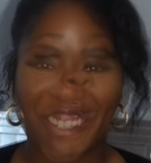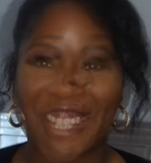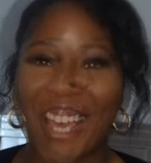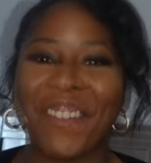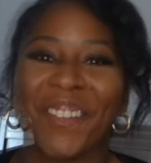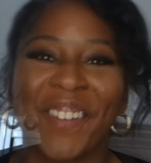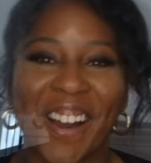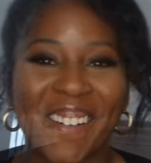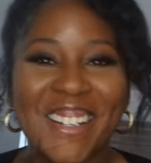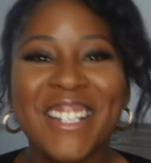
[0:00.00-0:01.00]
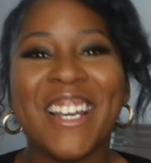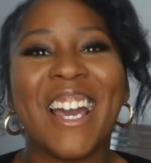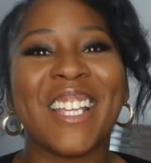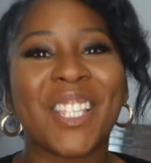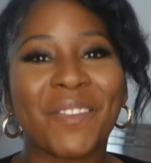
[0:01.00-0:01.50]
All safe and well
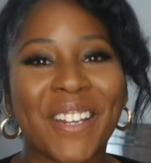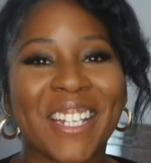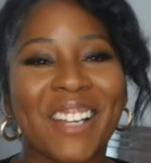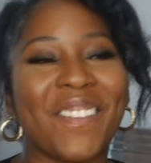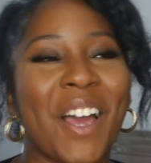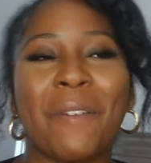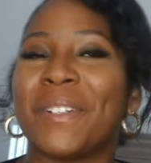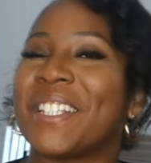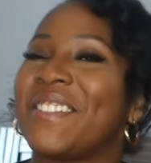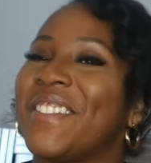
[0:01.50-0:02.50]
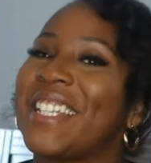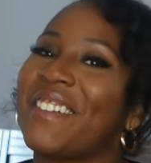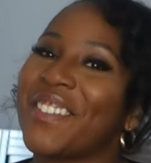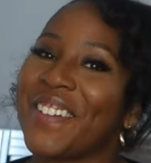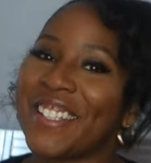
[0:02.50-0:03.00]
and spreading love, light and positivity
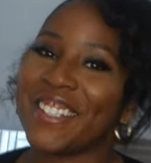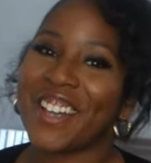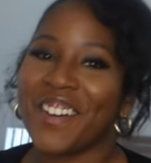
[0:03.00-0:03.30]
everywhere you go.